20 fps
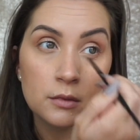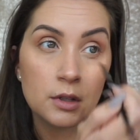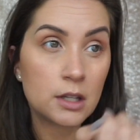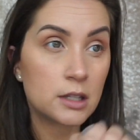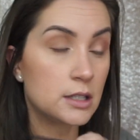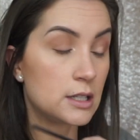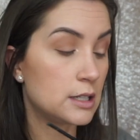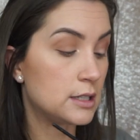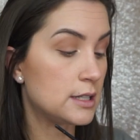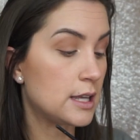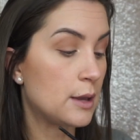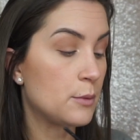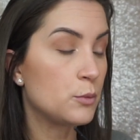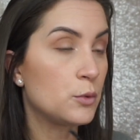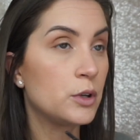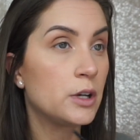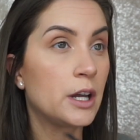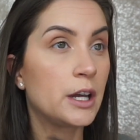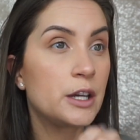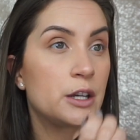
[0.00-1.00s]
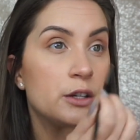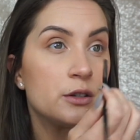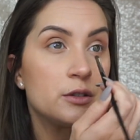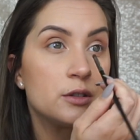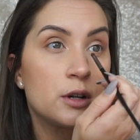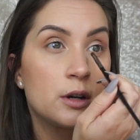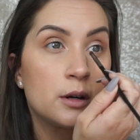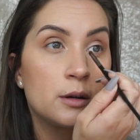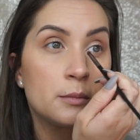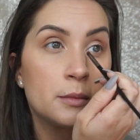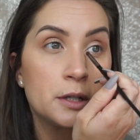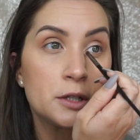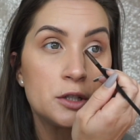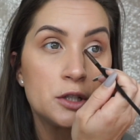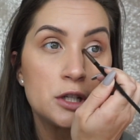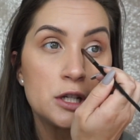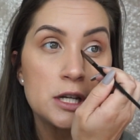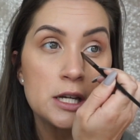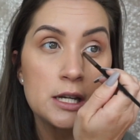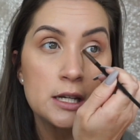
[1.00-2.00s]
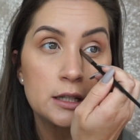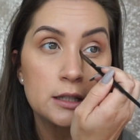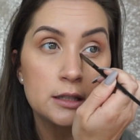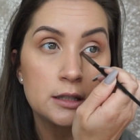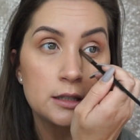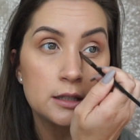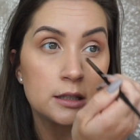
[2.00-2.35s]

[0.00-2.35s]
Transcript: It's the same one I used on my cheeks.